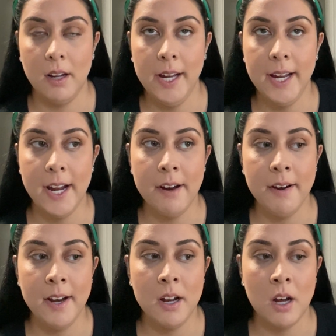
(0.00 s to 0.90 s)

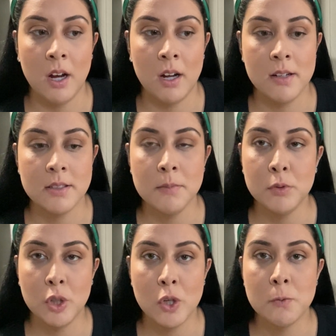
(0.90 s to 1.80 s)
carried some
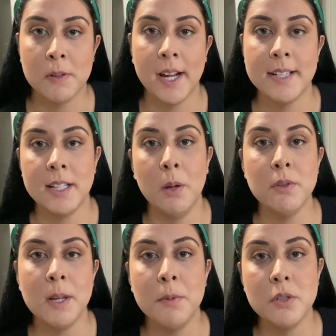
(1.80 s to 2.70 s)
clothes, but like I said, he was
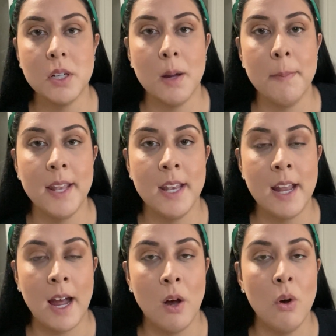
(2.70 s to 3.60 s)
able to come in and
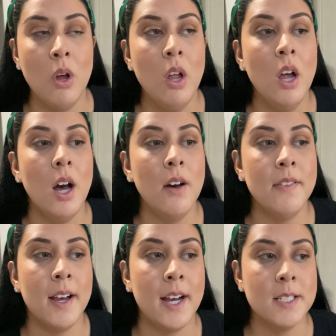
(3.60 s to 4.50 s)
out of
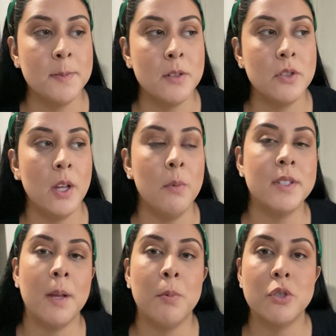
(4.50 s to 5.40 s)
the hospital, so he was
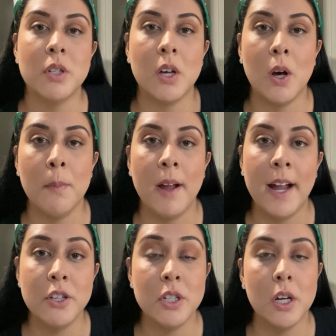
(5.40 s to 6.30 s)
able to come
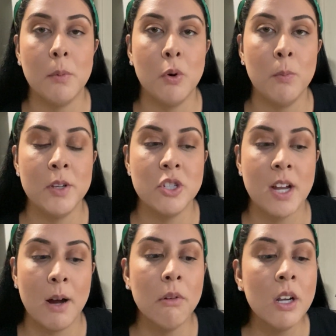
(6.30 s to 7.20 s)
home and
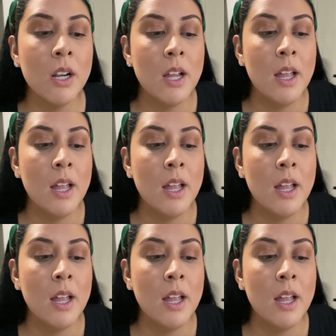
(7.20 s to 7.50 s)
shower.